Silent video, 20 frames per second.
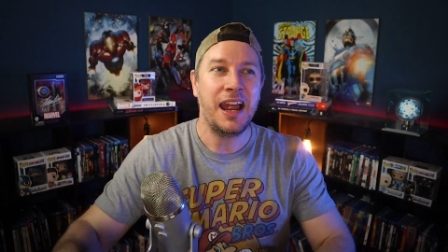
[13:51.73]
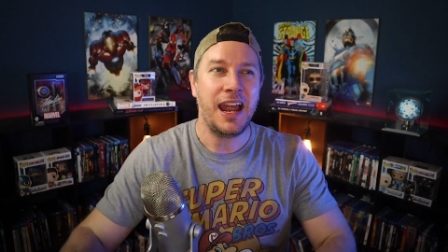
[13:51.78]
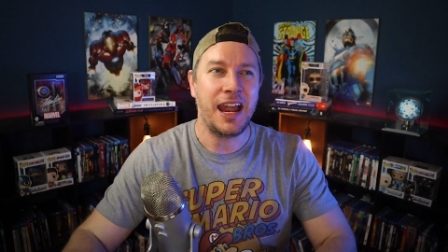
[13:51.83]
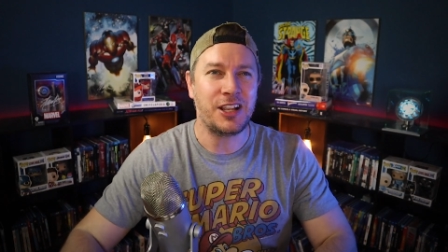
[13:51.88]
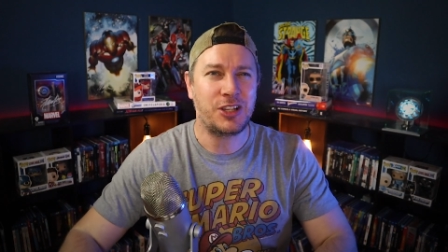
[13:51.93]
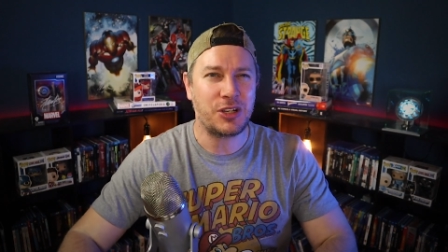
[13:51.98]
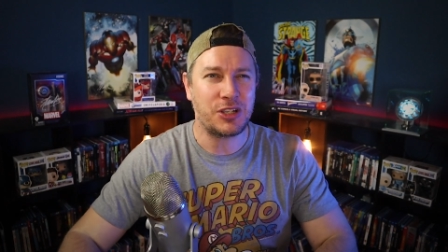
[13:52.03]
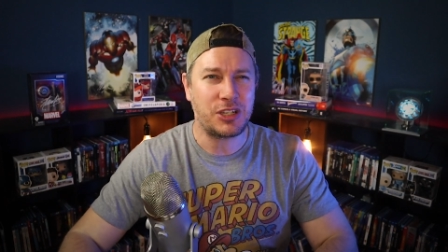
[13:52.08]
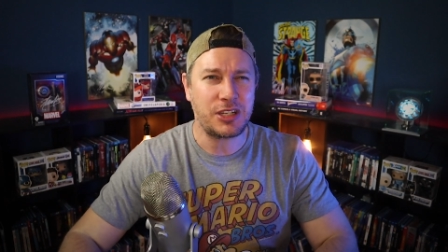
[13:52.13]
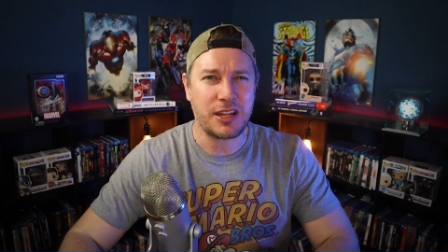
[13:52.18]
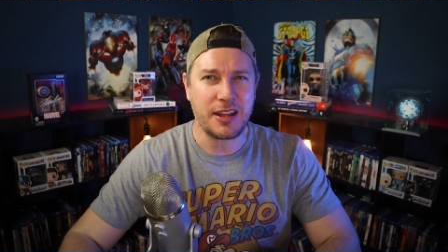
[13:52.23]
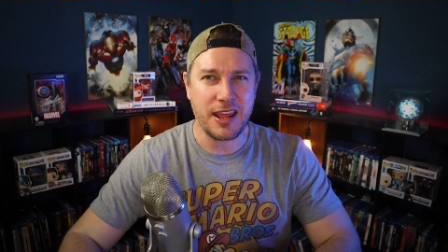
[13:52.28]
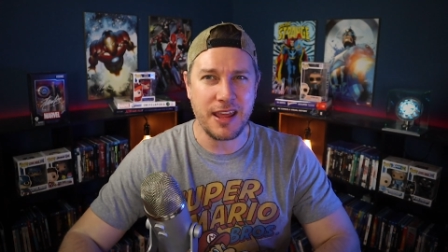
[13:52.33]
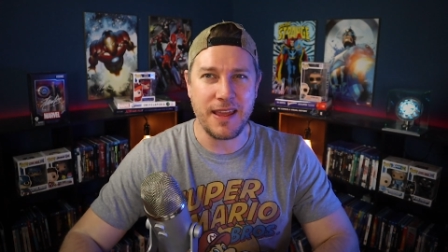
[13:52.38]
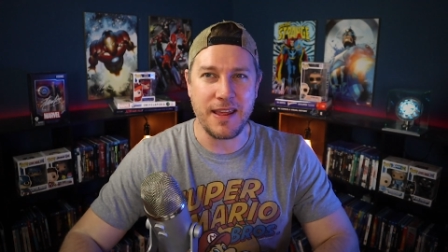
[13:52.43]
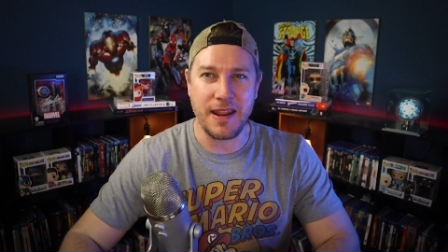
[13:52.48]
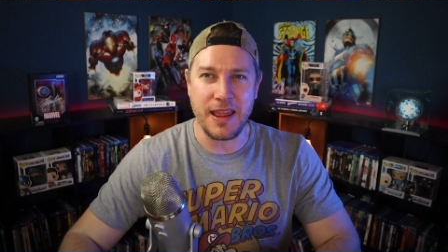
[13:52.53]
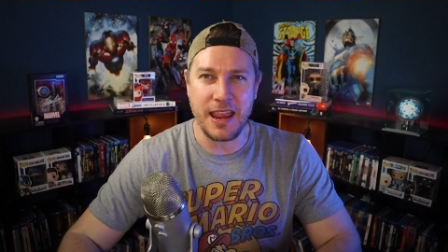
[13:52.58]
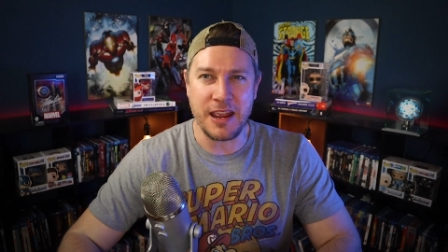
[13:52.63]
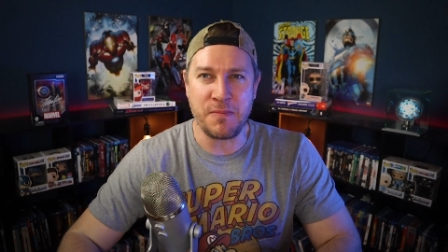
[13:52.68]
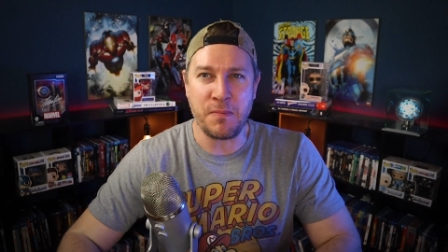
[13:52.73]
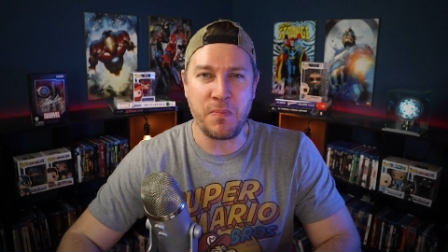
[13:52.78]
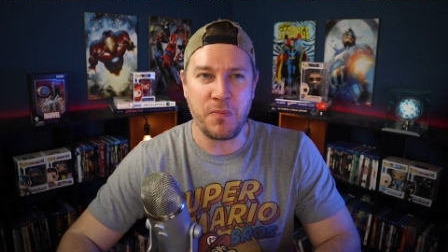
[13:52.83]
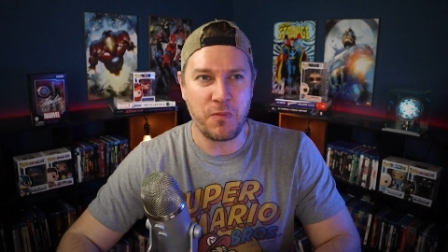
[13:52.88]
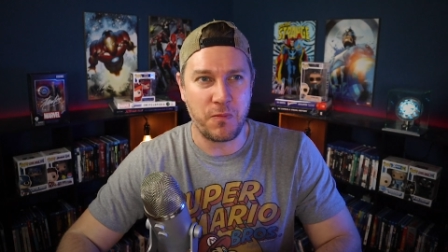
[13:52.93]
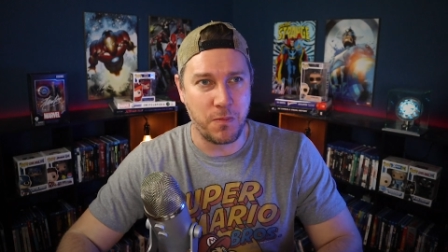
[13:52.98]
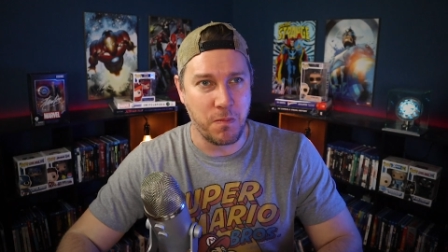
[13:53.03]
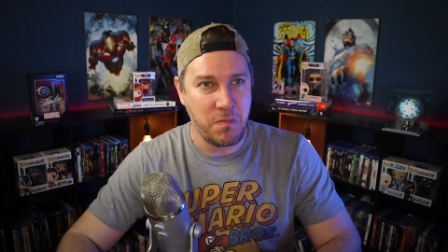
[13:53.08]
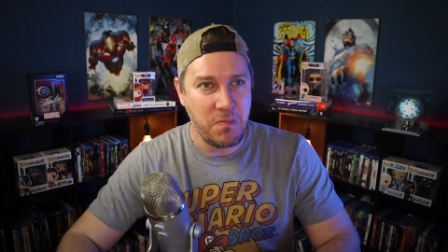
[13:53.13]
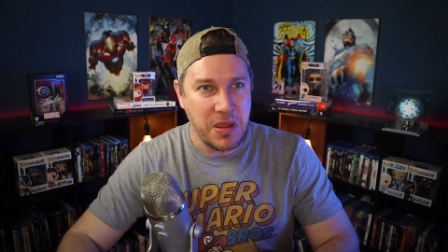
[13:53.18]
And so just, it, it,
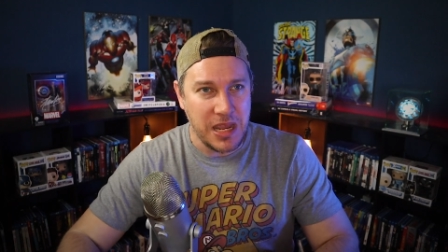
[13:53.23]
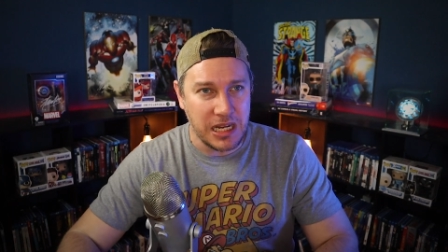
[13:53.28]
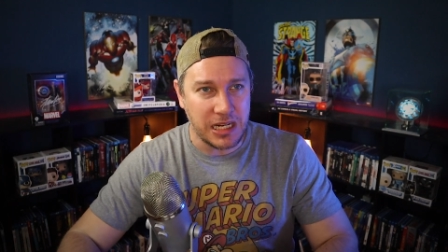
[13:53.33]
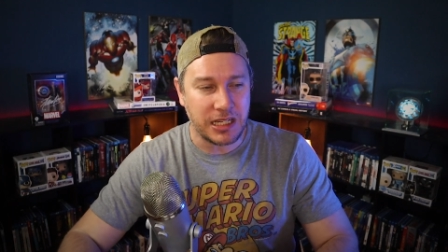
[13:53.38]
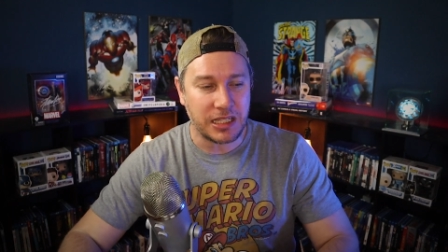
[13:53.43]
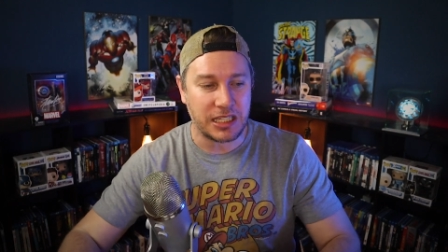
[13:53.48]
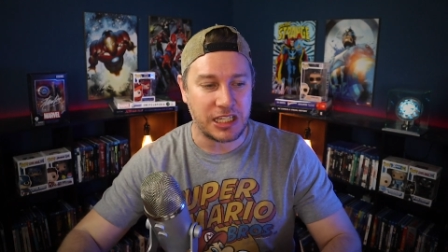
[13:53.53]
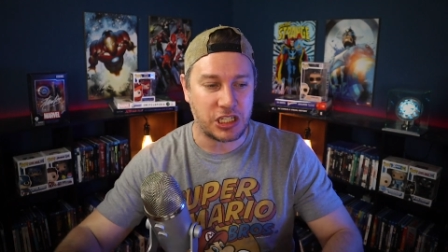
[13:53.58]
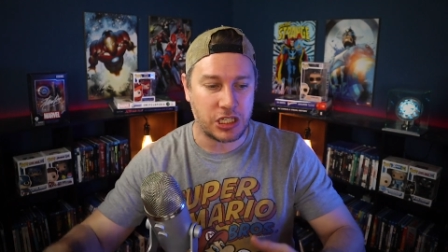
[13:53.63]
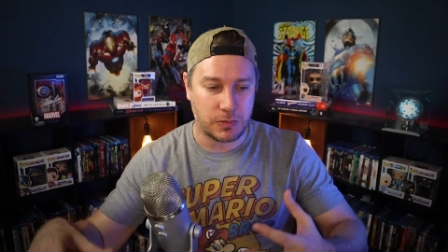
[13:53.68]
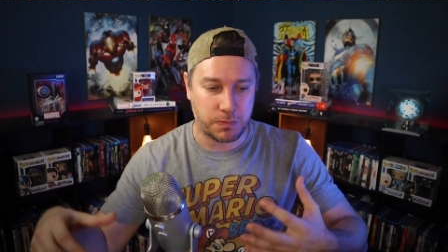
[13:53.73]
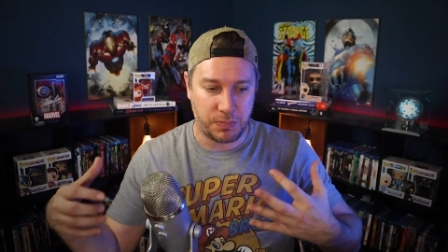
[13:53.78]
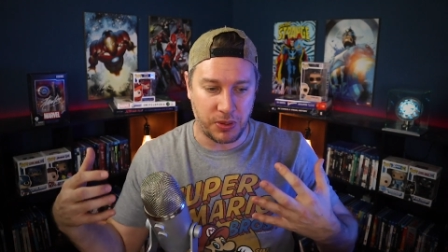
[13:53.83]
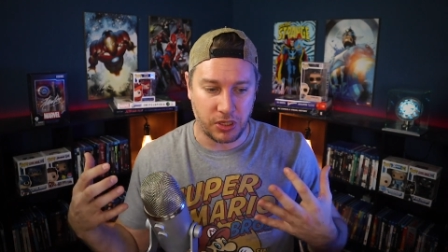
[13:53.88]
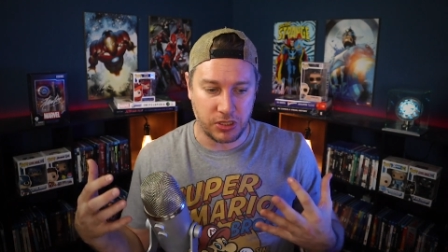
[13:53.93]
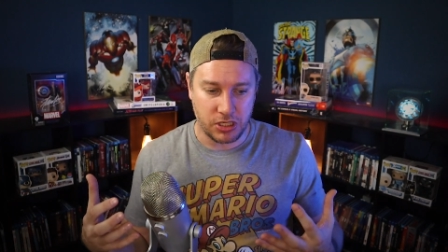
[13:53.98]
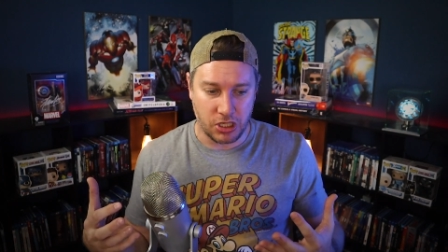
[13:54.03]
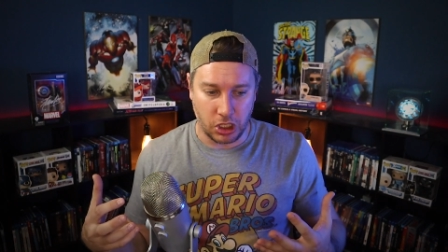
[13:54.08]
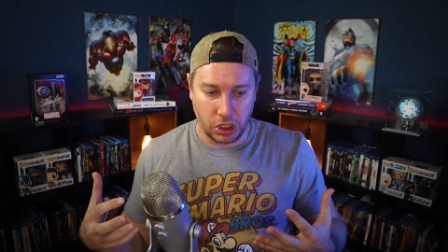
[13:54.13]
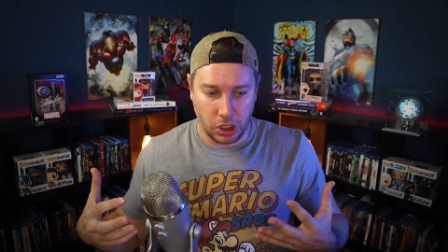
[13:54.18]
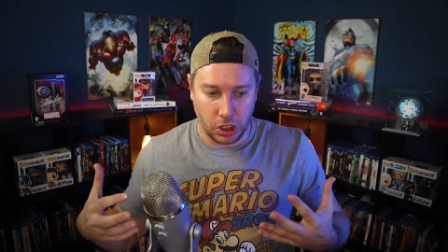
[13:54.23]
immediately just builds